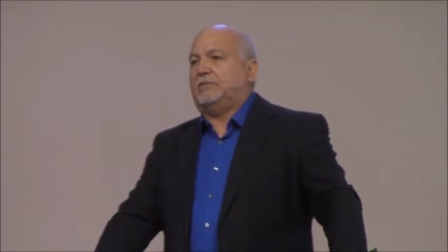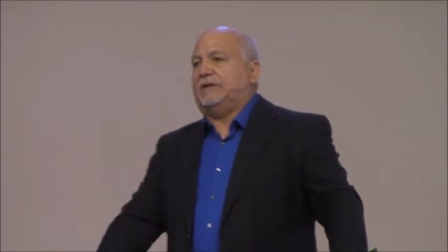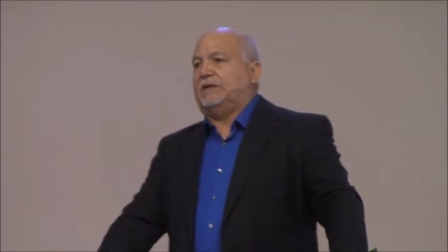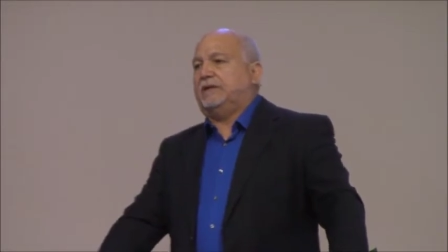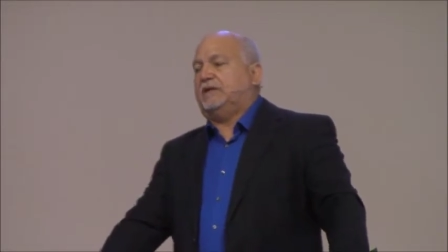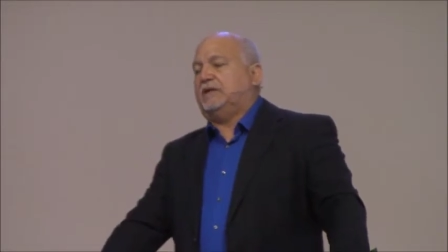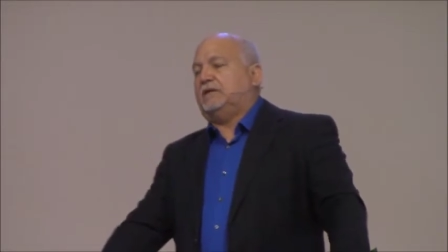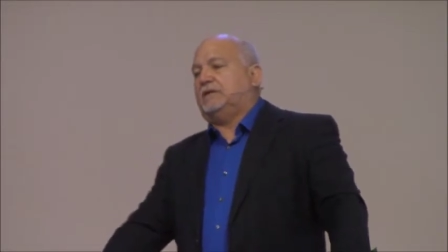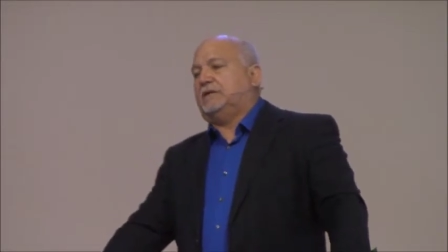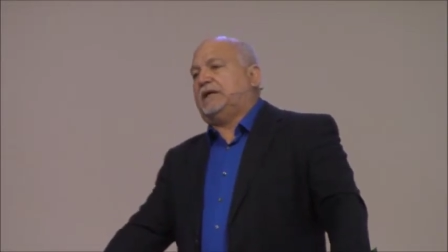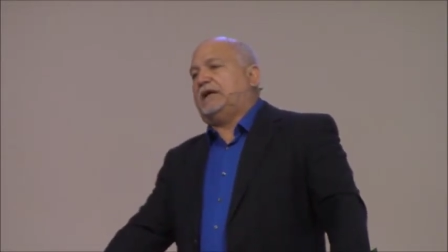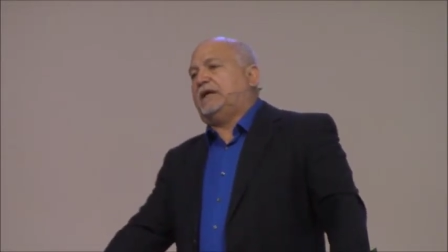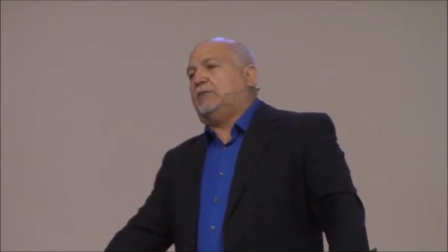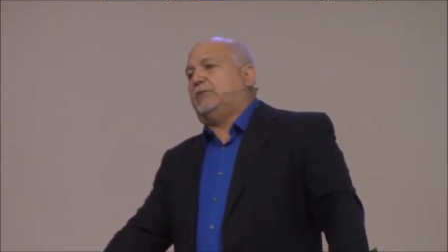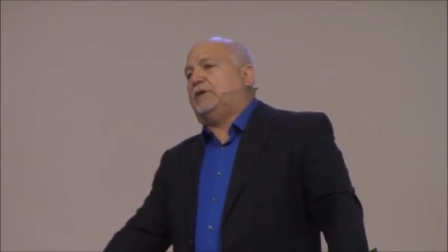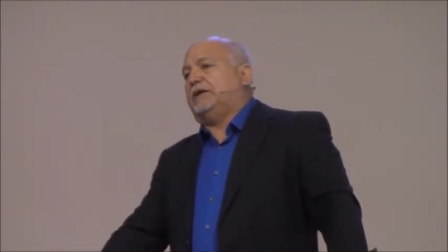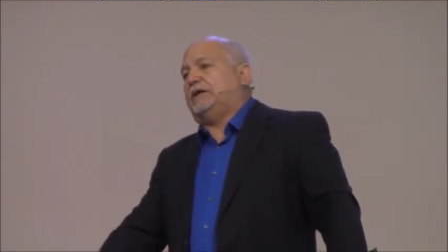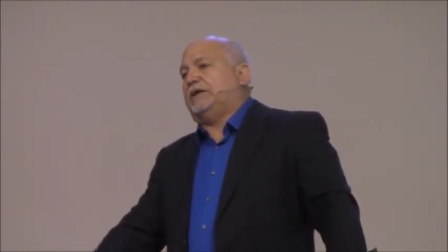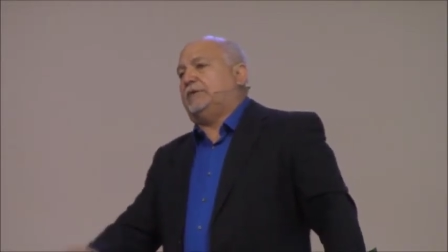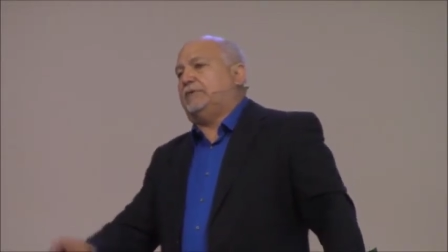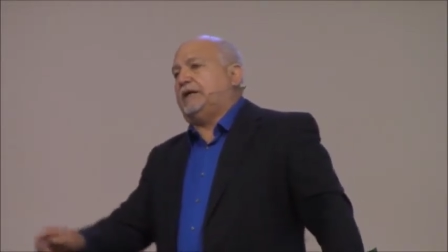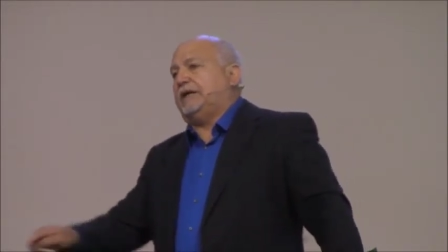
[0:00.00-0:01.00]
well, I
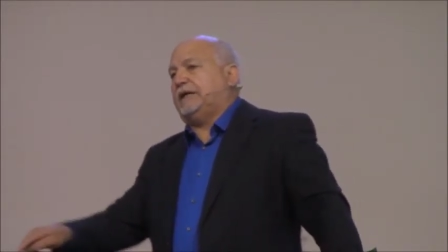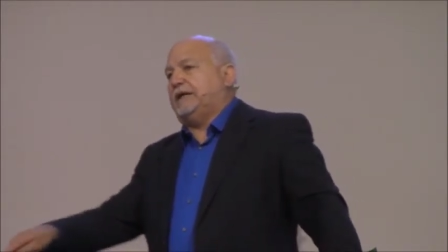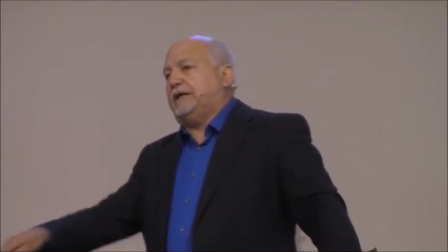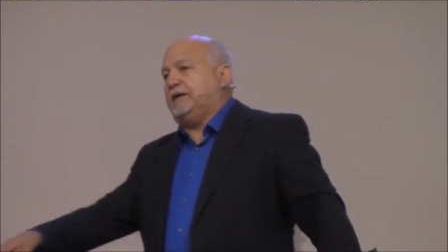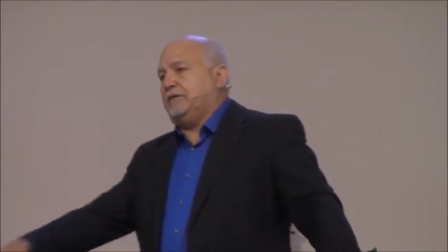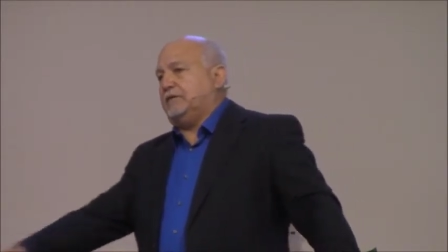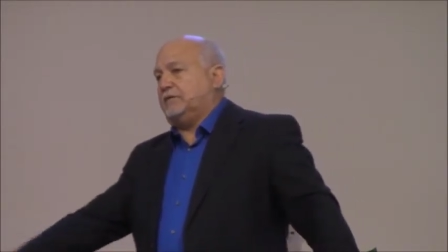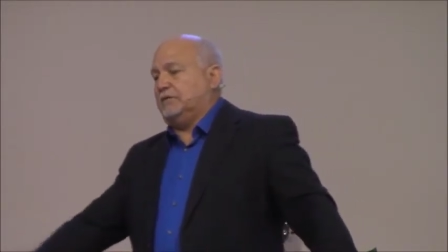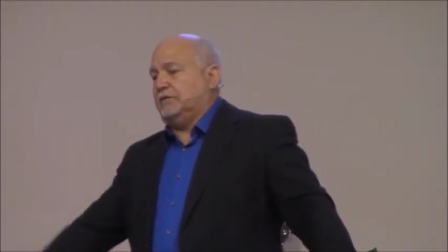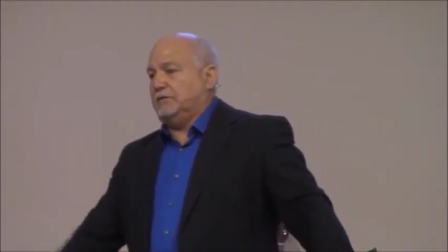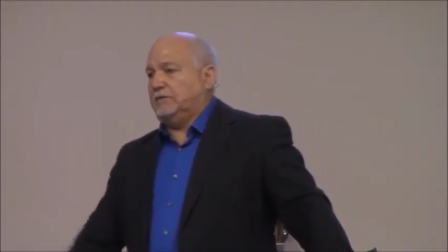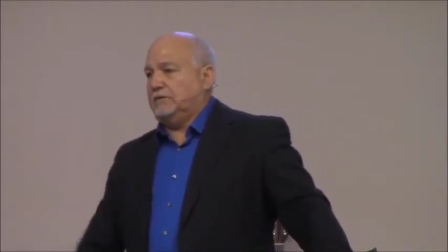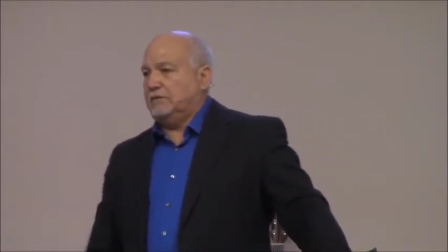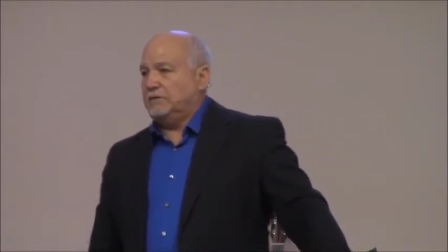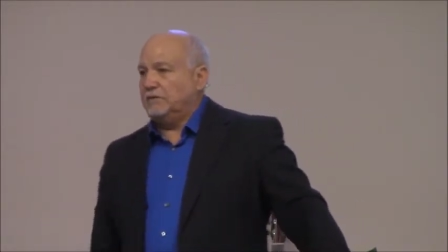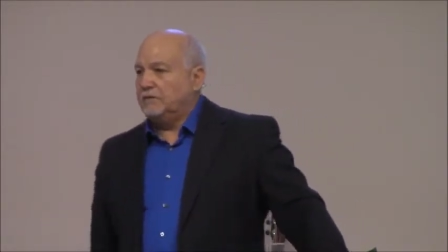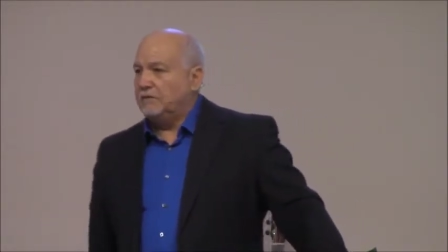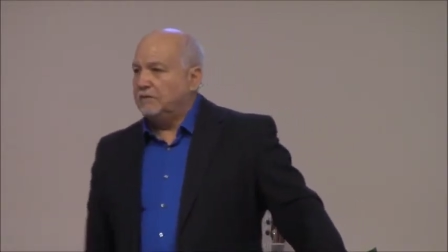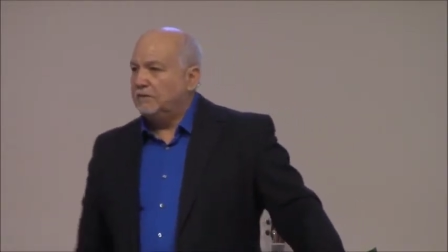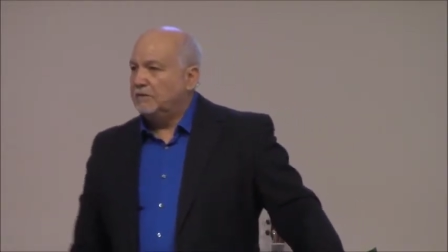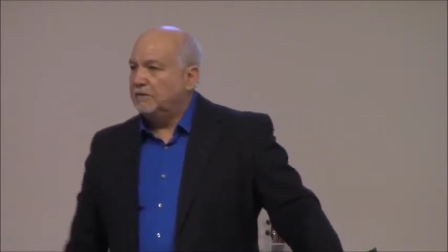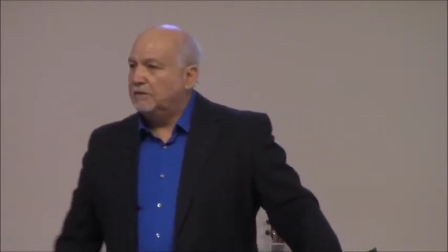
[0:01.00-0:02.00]
want it right now.
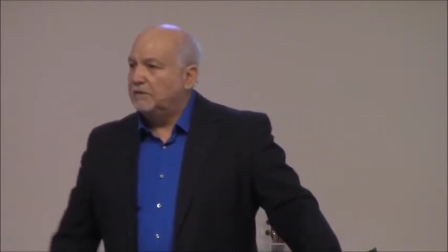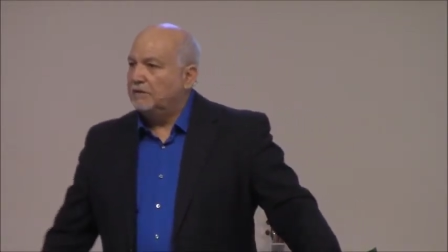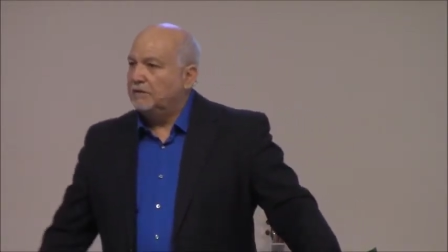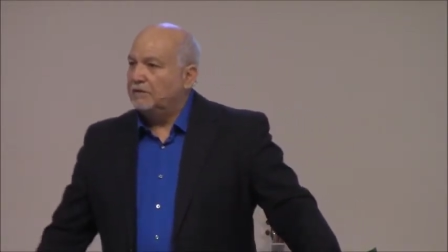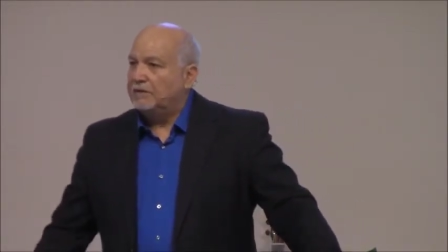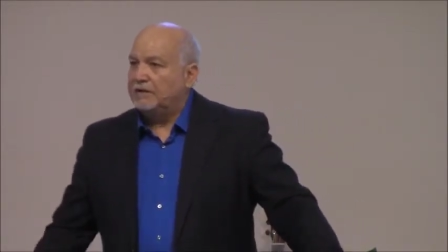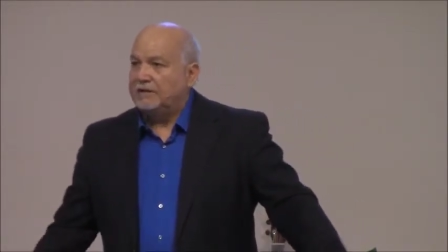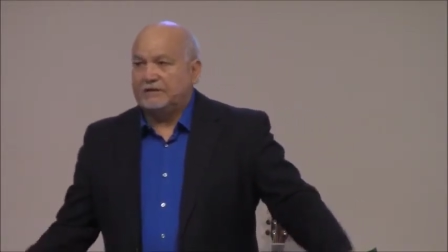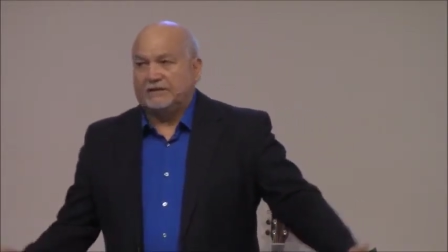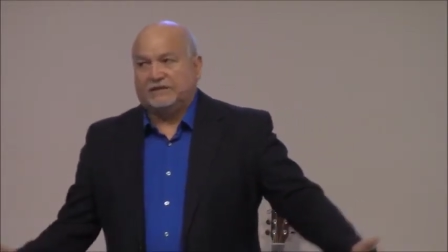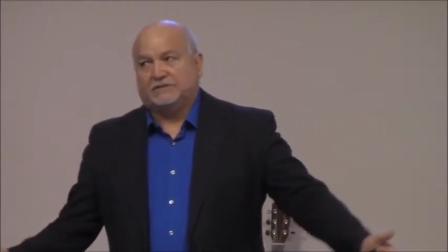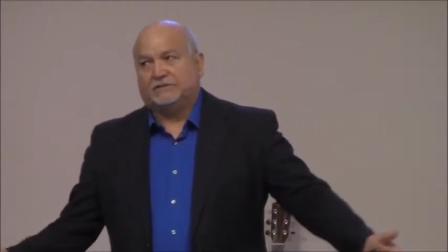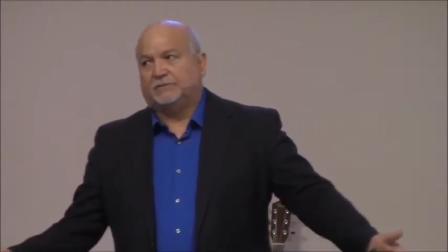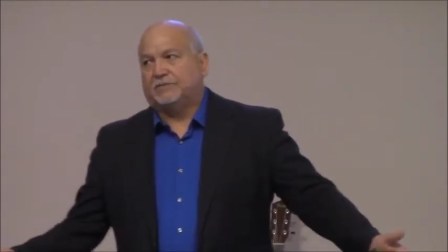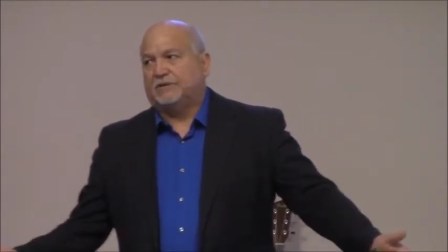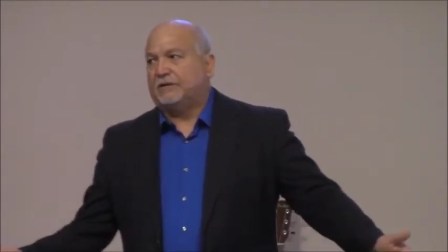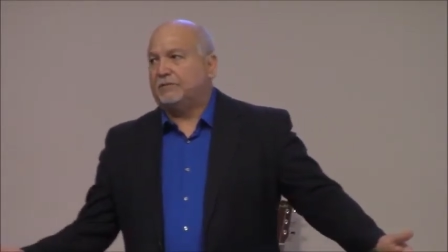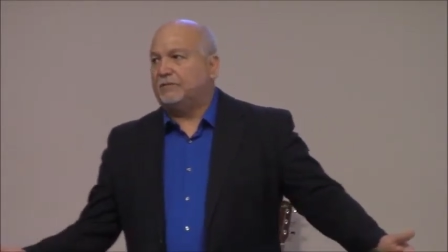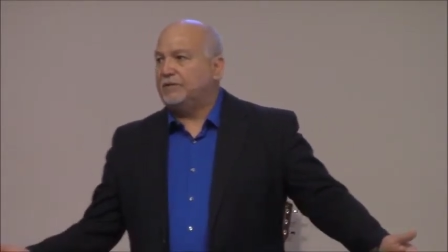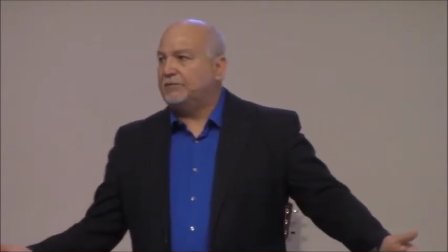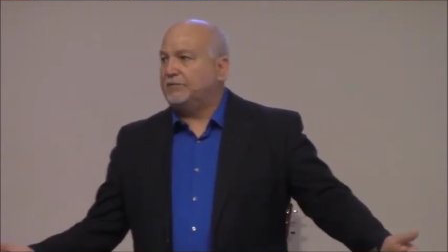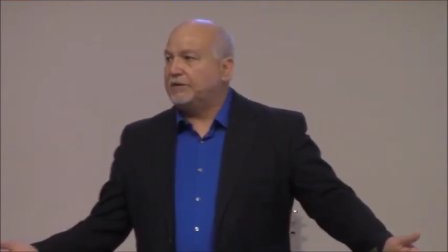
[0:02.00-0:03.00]
And that's the
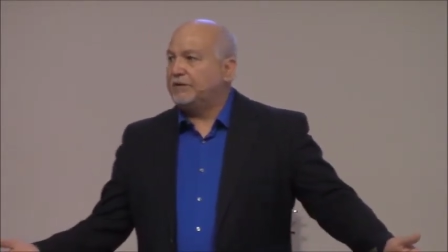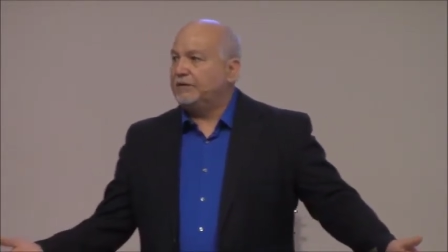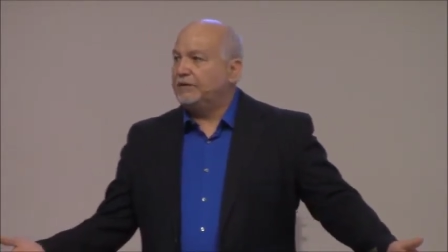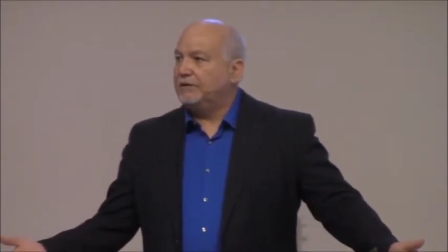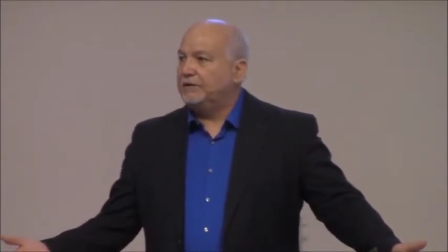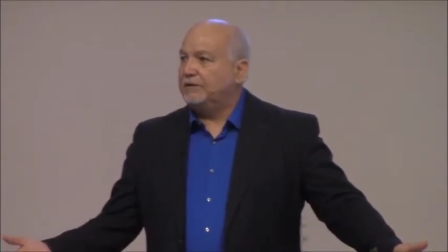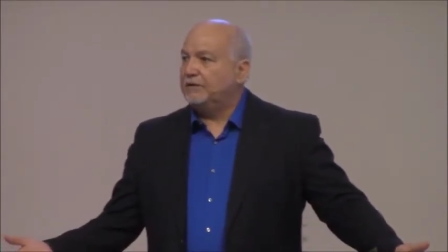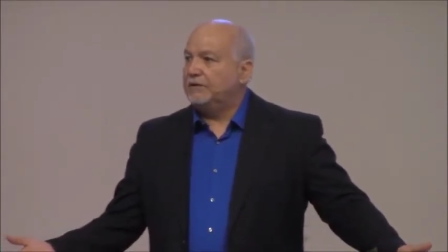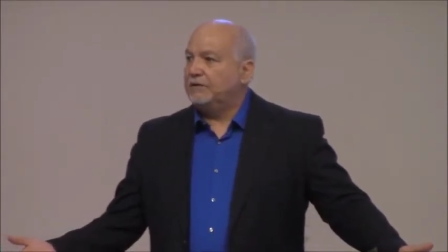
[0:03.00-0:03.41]
problem, right?